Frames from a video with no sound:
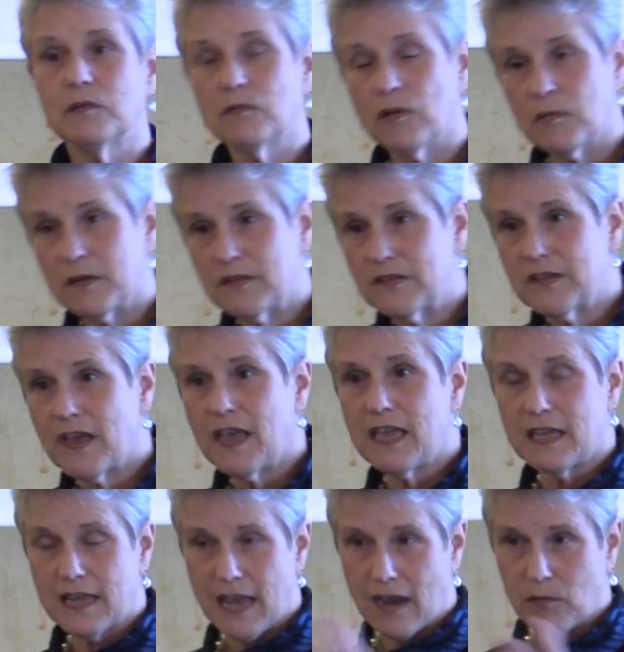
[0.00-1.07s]
and what we
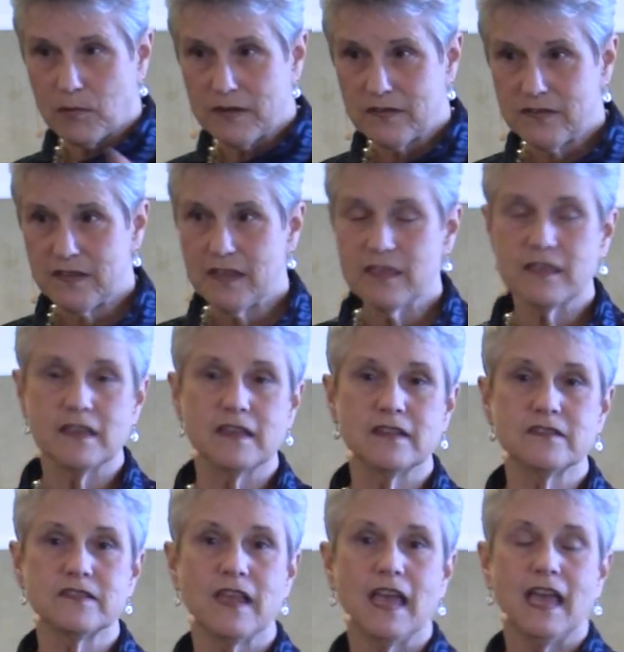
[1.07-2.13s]
say and how we see
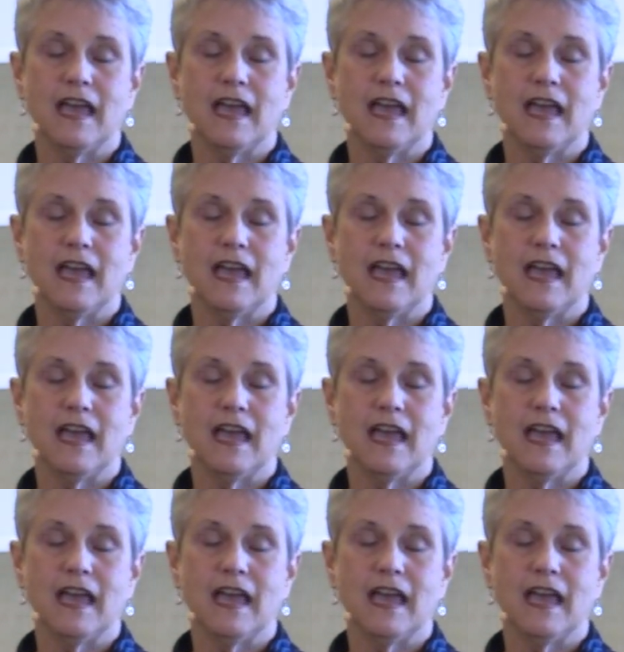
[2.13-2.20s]
things.